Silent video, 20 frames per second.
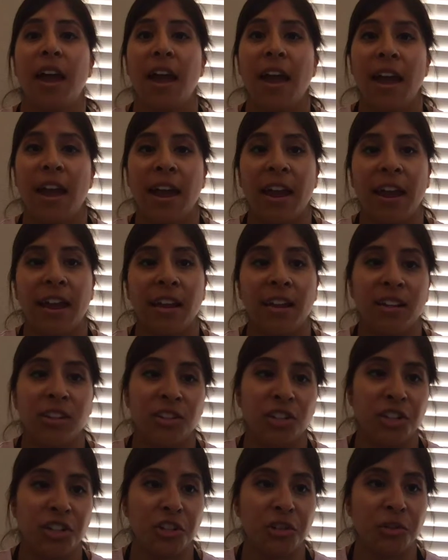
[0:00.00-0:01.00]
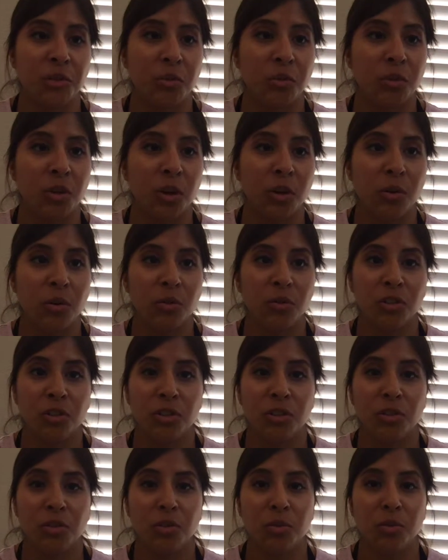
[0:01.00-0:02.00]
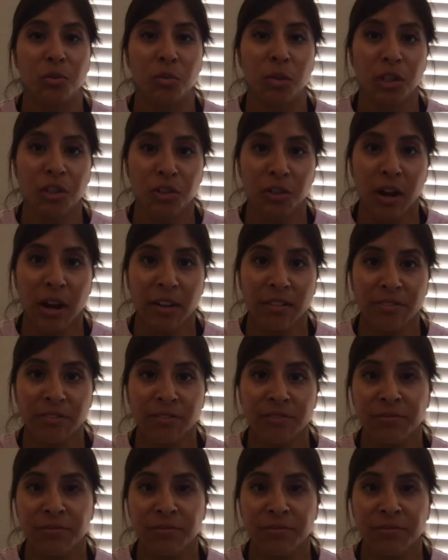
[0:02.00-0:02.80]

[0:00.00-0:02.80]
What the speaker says: and you go to OneDrive.